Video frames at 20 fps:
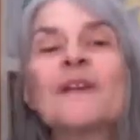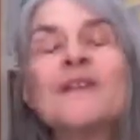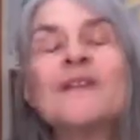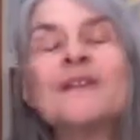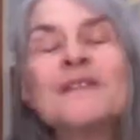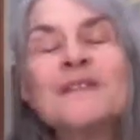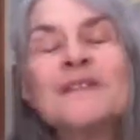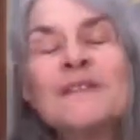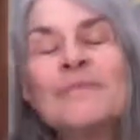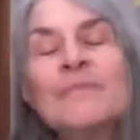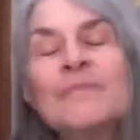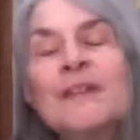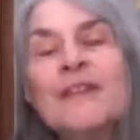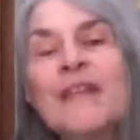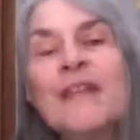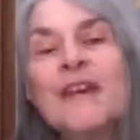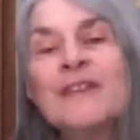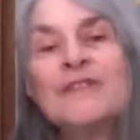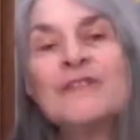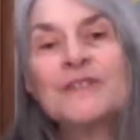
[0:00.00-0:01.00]

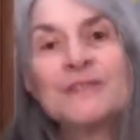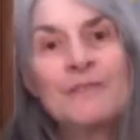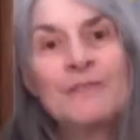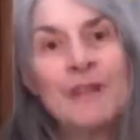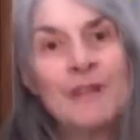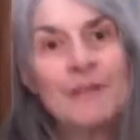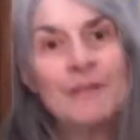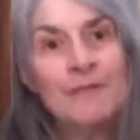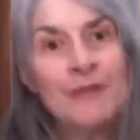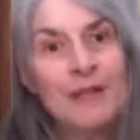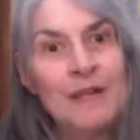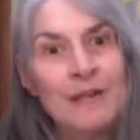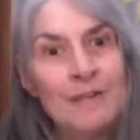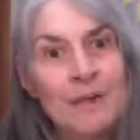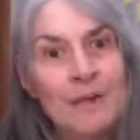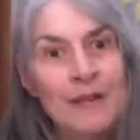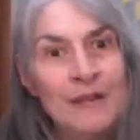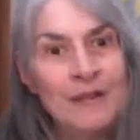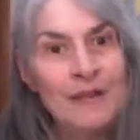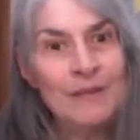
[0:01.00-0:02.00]
Somebody else may read
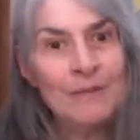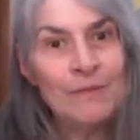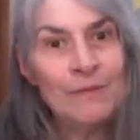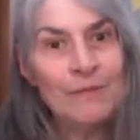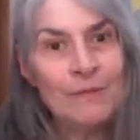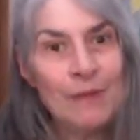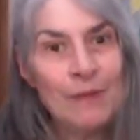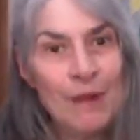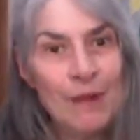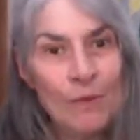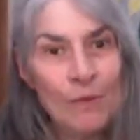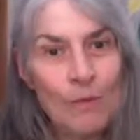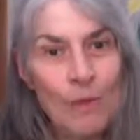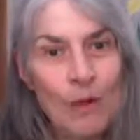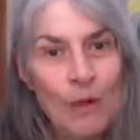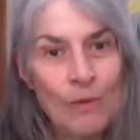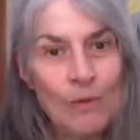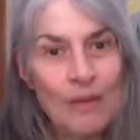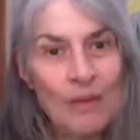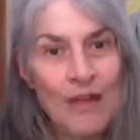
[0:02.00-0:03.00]
what you
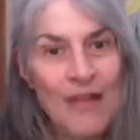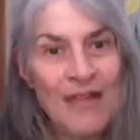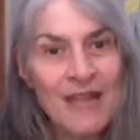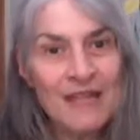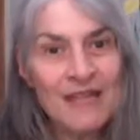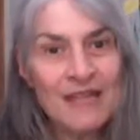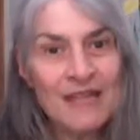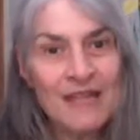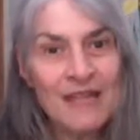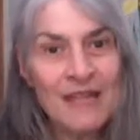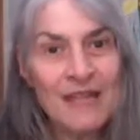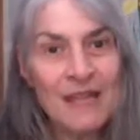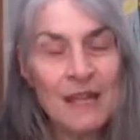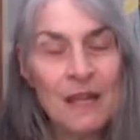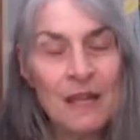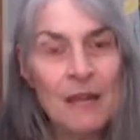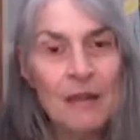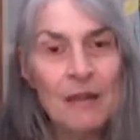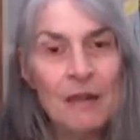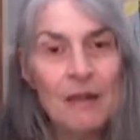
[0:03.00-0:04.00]
wrote and see,
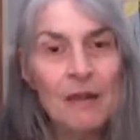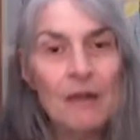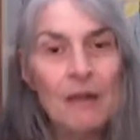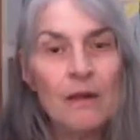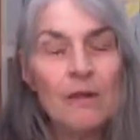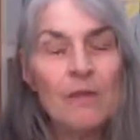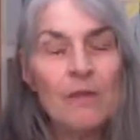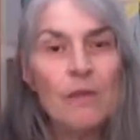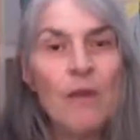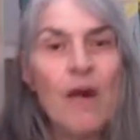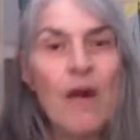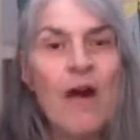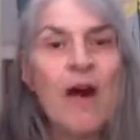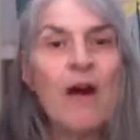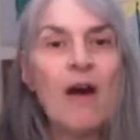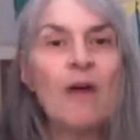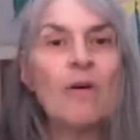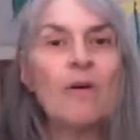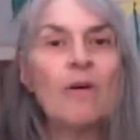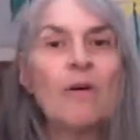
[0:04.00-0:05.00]
wow,
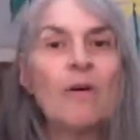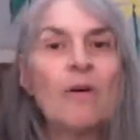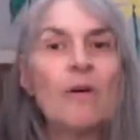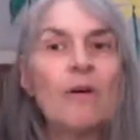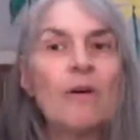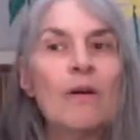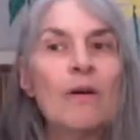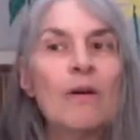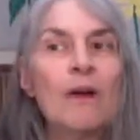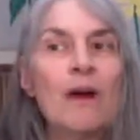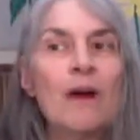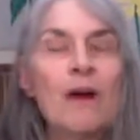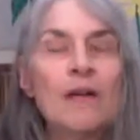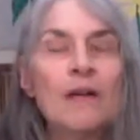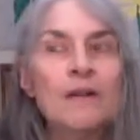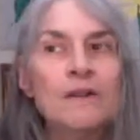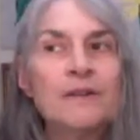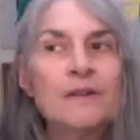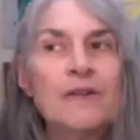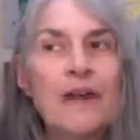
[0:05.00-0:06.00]
I
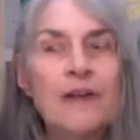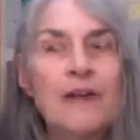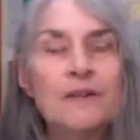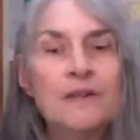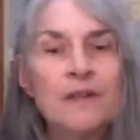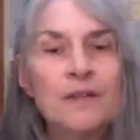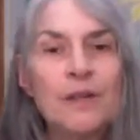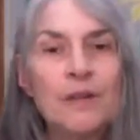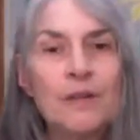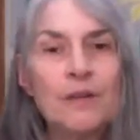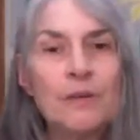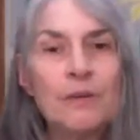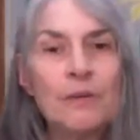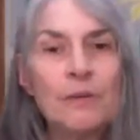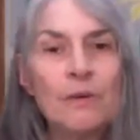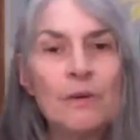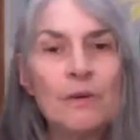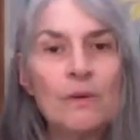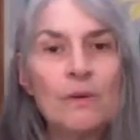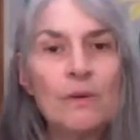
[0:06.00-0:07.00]
do that too.
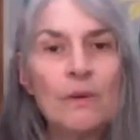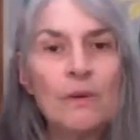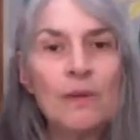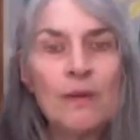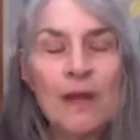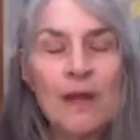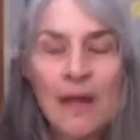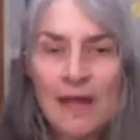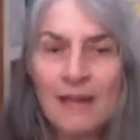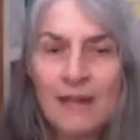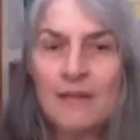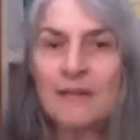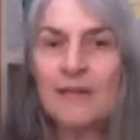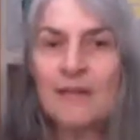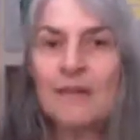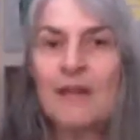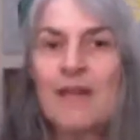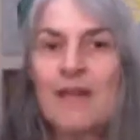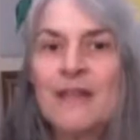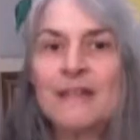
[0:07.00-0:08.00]
I never
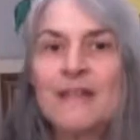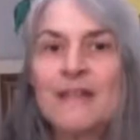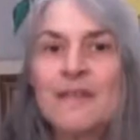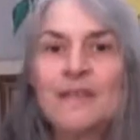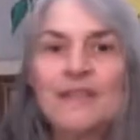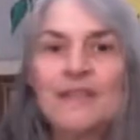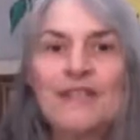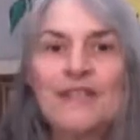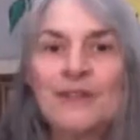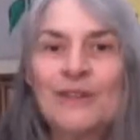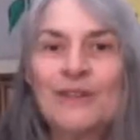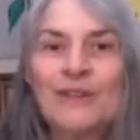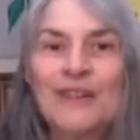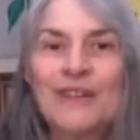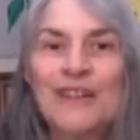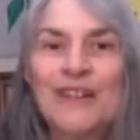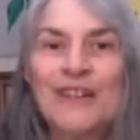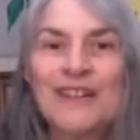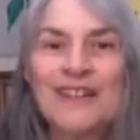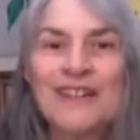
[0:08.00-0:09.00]
realized I was doing
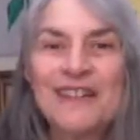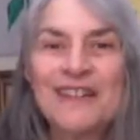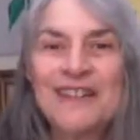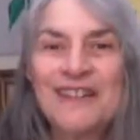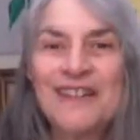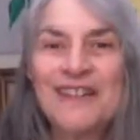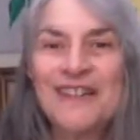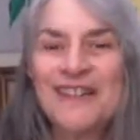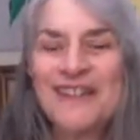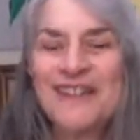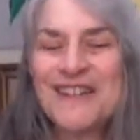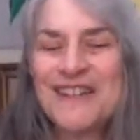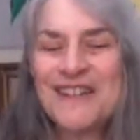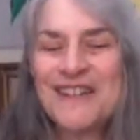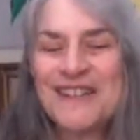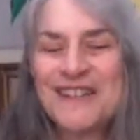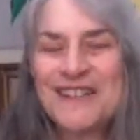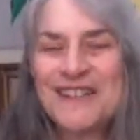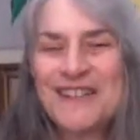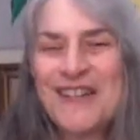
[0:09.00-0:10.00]
it
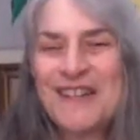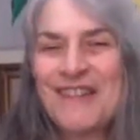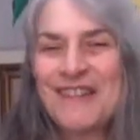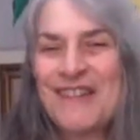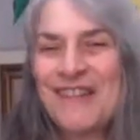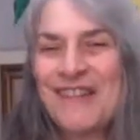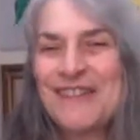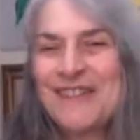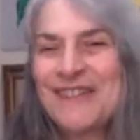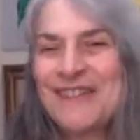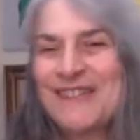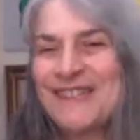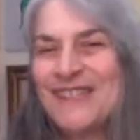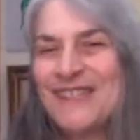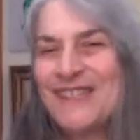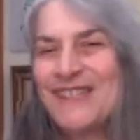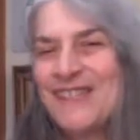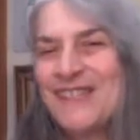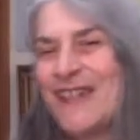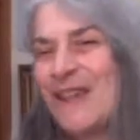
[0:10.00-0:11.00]
because I'll notice the
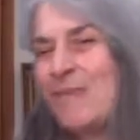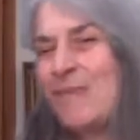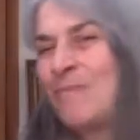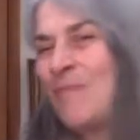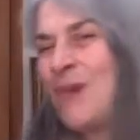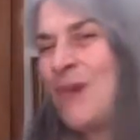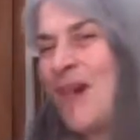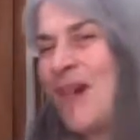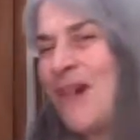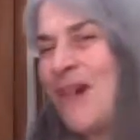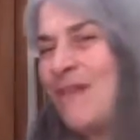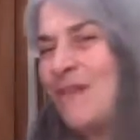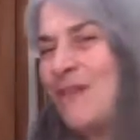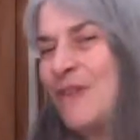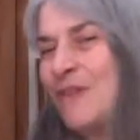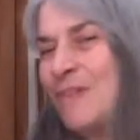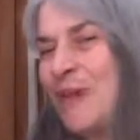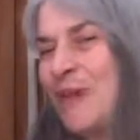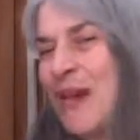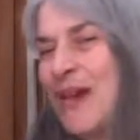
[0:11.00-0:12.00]
same behavior
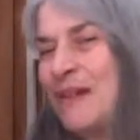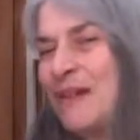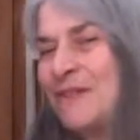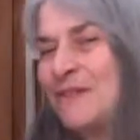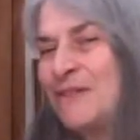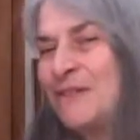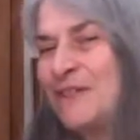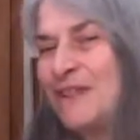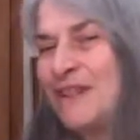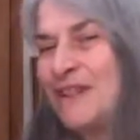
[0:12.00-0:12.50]
pattern